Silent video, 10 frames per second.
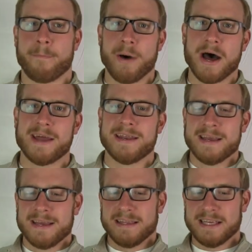But
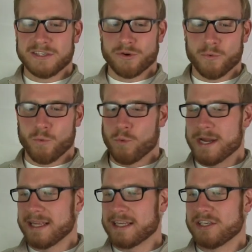these are
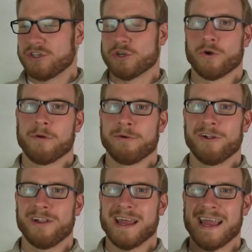really
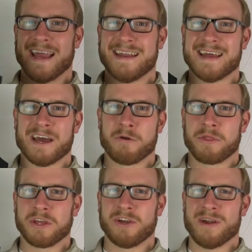durable and I don't
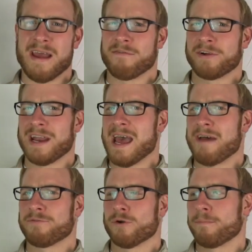think you're ever gonna
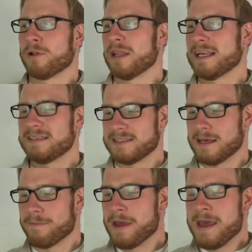have to replace
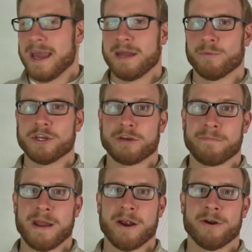them. And when you
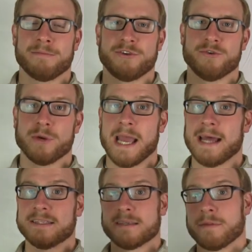compare them to,
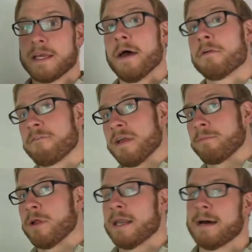again, some of the other
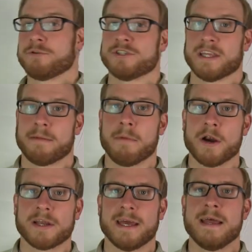fake plate options on the
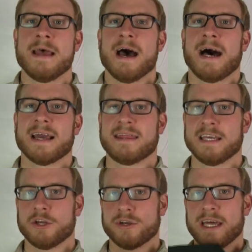market, I
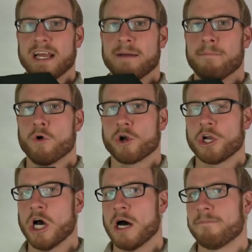think you're getting a more
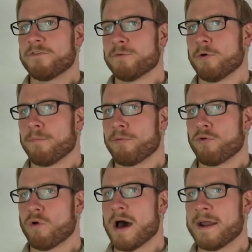comfortable
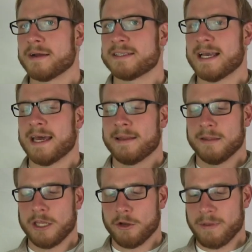product and a
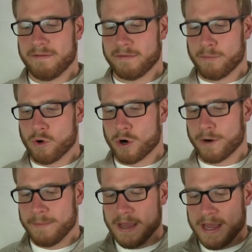little bit of a
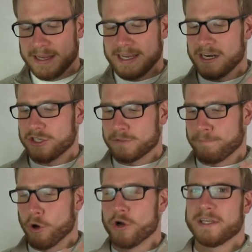more kind of
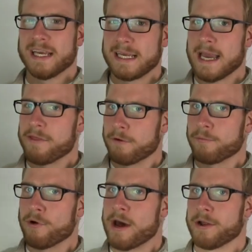just put together
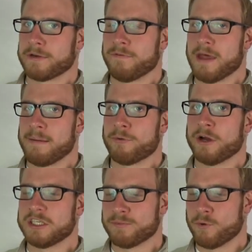product for that
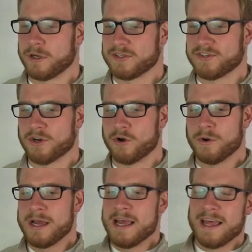price point.
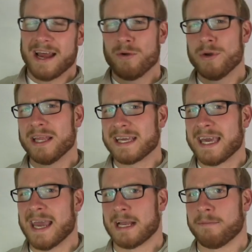So I really
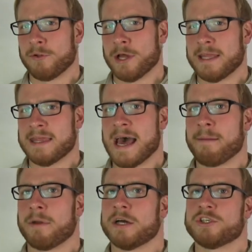can't complain
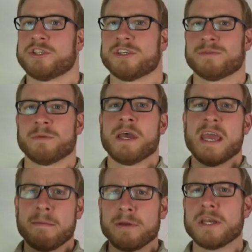that much. It just,
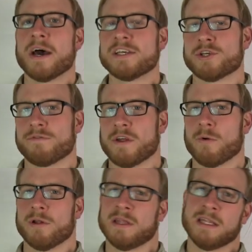it'd be nicer if they
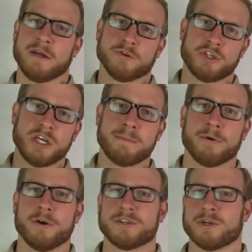were a little
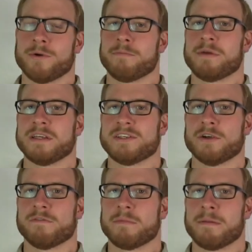cheaper so it'd be
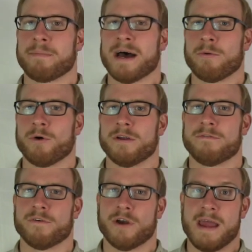easier for me to buy one
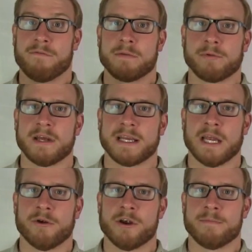for every plate
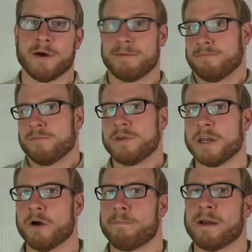carrier, but
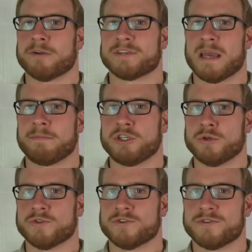you know, beggars can't be
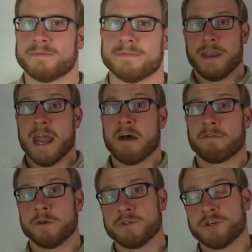choosers. Now,
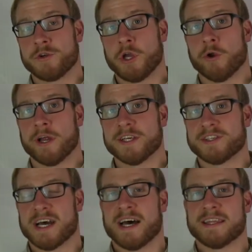for those of you
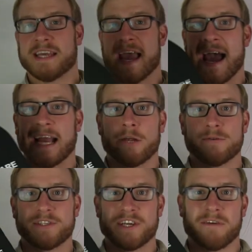curious on the
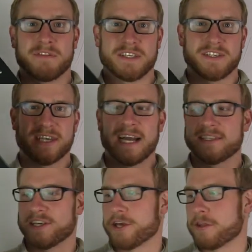accuracy of the
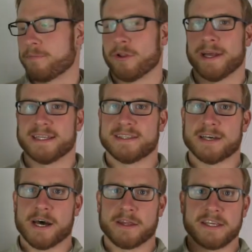sizing of the plates,
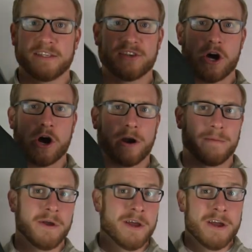uh, these
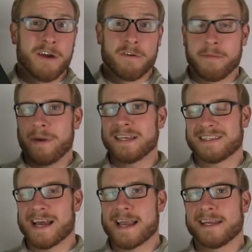are, from the
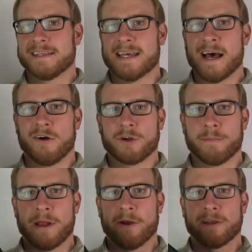best I can tell,
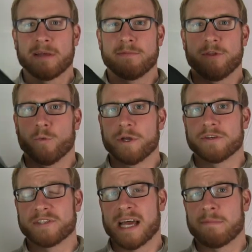comparing them to the
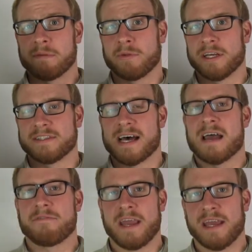real SAPI plates
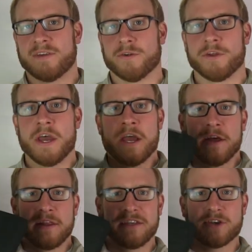I've handled,
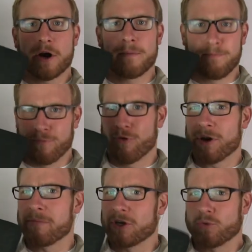these are
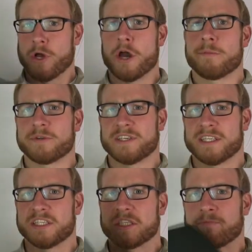pretty much
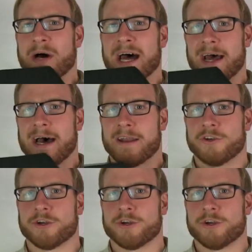100% spot on in